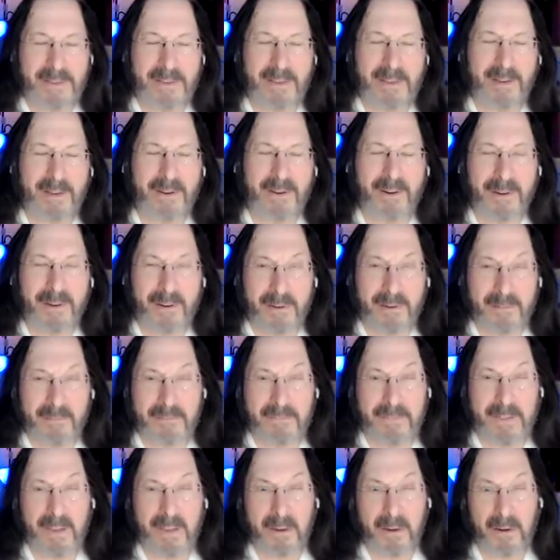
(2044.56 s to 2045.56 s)
Fear,
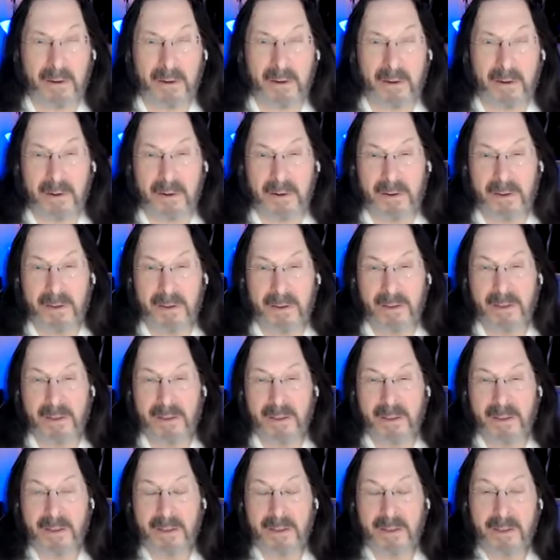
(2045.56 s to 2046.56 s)
fear.
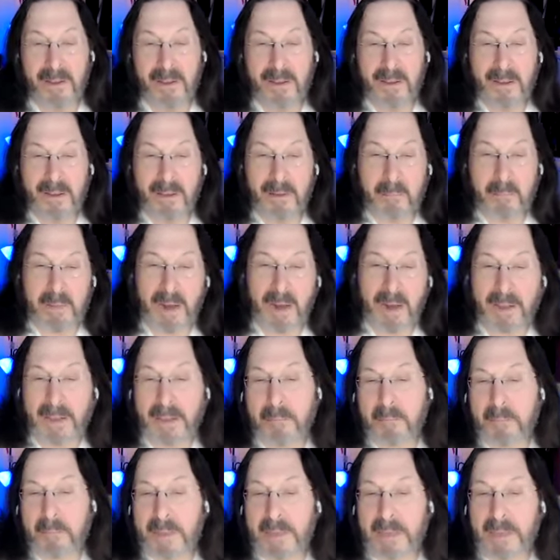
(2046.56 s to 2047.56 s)
And I
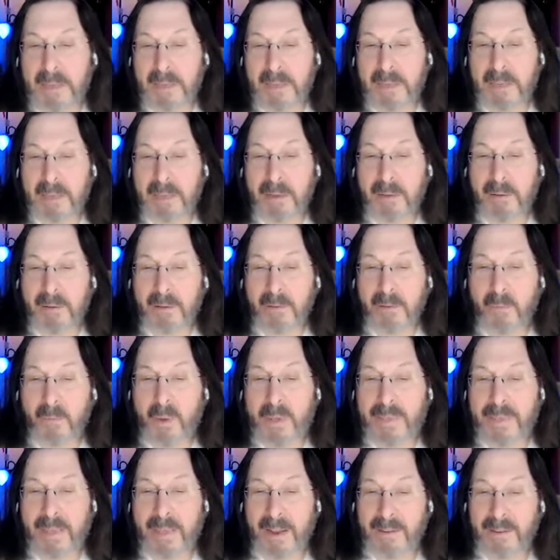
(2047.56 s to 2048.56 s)
can be
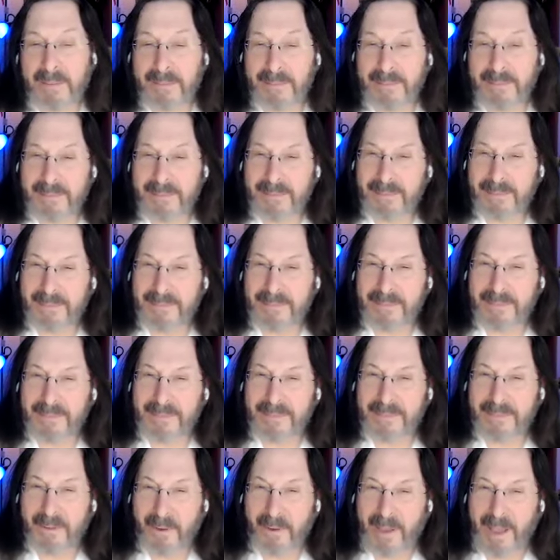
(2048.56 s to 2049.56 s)
with it.
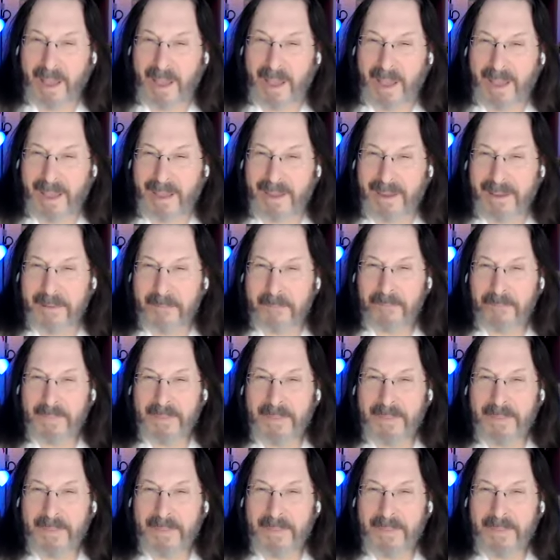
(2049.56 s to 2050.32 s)
Okay.